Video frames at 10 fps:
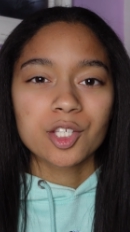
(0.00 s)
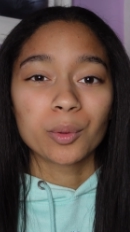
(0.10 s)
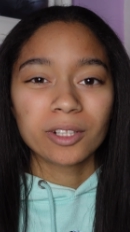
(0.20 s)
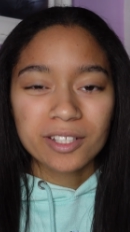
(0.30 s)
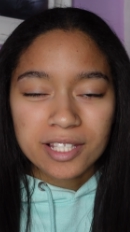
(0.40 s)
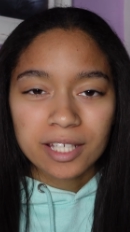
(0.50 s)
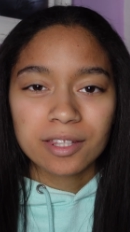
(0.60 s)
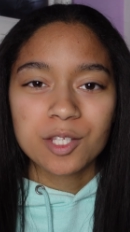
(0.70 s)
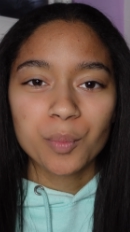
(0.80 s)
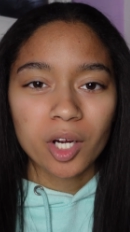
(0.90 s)
So it looks like
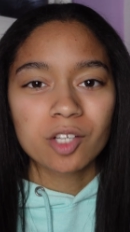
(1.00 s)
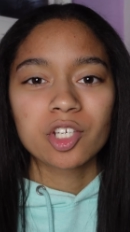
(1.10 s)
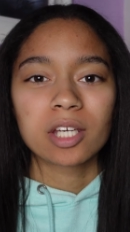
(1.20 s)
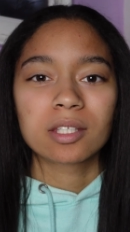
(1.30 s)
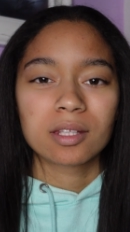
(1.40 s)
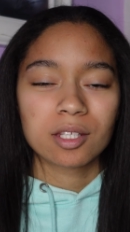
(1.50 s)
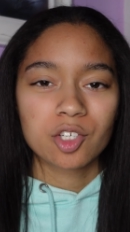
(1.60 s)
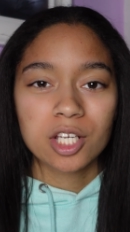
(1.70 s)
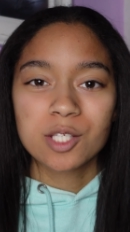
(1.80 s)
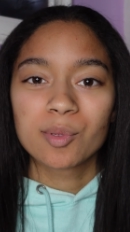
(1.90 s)
this project, The
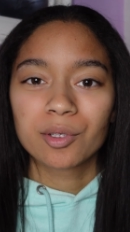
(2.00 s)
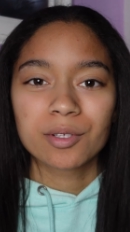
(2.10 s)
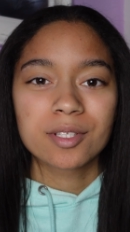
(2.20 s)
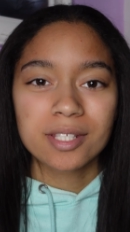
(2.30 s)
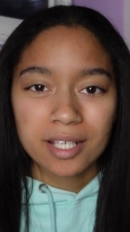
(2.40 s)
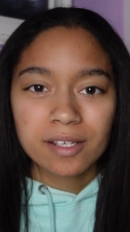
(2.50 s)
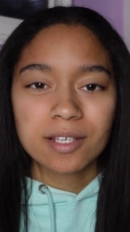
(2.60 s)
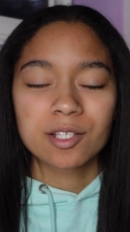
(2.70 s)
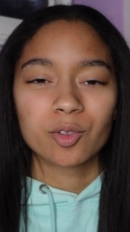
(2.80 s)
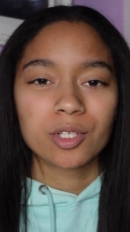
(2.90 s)
Chainsmokers six,
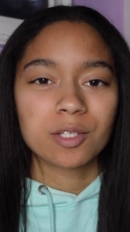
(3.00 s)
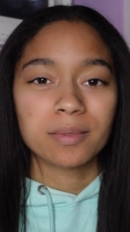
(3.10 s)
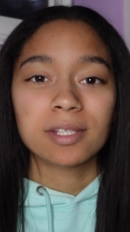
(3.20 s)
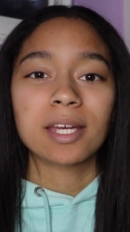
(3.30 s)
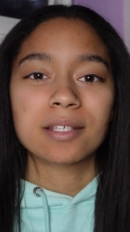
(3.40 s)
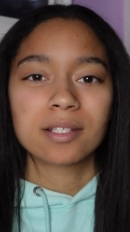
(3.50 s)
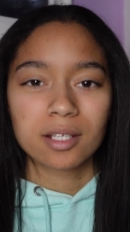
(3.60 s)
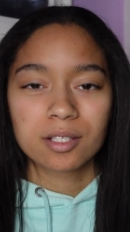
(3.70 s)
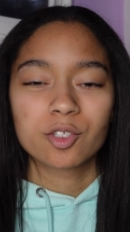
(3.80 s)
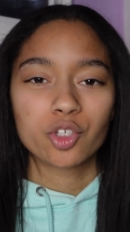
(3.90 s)
is going to be a
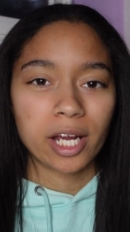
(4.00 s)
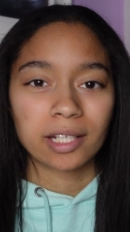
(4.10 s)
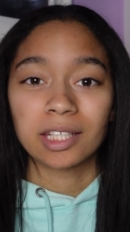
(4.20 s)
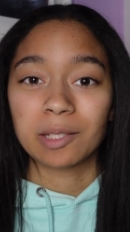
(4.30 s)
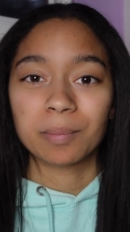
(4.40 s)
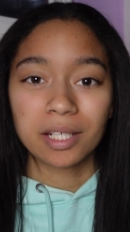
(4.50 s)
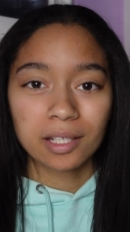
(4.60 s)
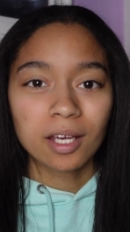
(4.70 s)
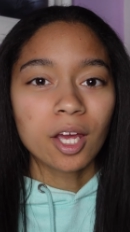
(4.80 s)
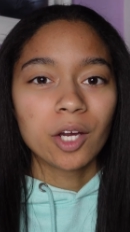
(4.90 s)
six-track E
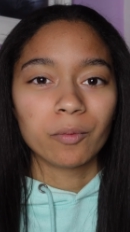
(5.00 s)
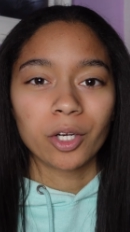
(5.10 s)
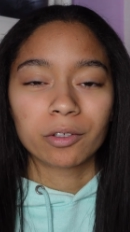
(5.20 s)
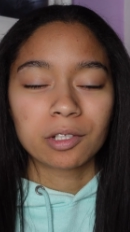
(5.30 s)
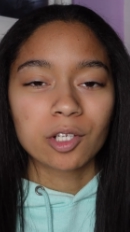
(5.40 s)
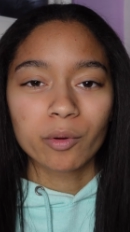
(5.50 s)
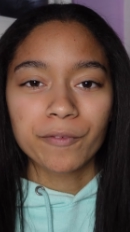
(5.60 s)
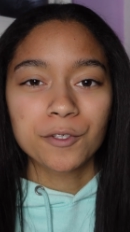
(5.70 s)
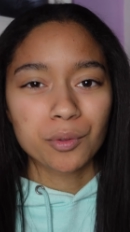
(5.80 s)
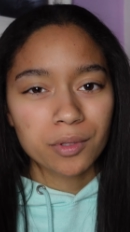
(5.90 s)
P. We already know
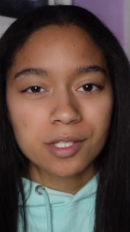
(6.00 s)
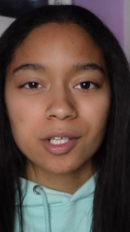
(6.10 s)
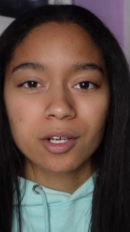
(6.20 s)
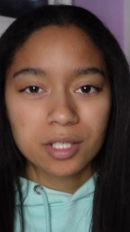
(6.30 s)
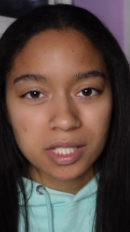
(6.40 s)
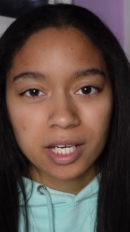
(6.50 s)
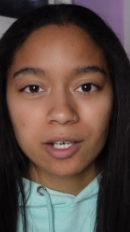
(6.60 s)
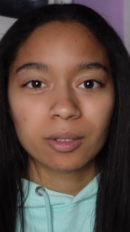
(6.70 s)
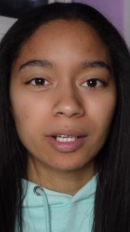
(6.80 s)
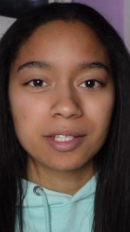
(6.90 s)
of two of the songs
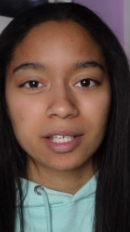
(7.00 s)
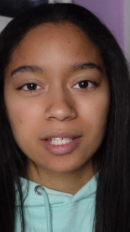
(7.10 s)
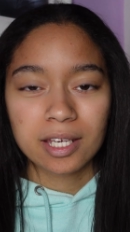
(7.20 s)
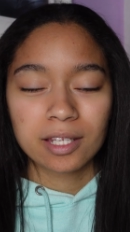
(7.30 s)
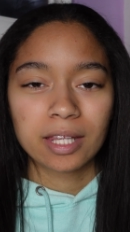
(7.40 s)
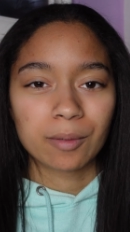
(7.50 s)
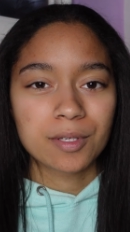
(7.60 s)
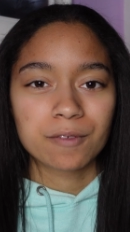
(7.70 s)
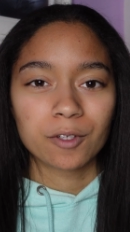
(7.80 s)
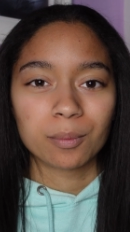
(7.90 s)
now, Addicted, that
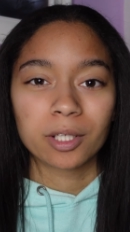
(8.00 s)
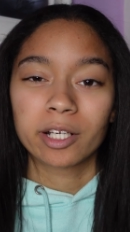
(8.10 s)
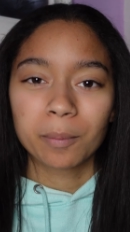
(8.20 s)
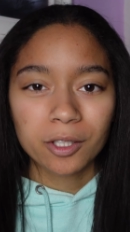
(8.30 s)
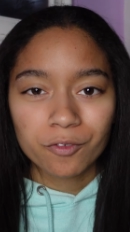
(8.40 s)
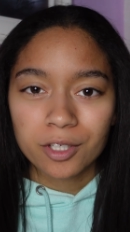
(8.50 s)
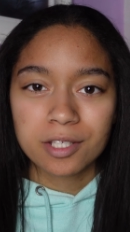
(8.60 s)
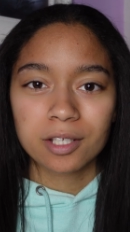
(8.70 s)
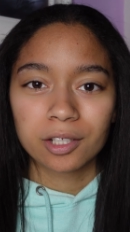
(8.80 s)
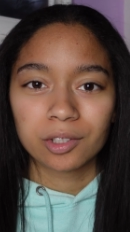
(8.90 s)
was from a couple of
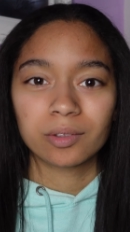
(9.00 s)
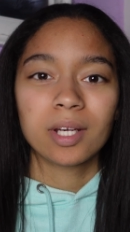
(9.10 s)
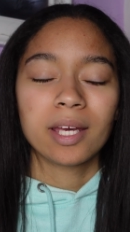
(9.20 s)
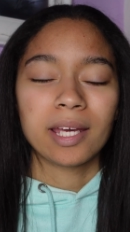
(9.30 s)
weeks ago,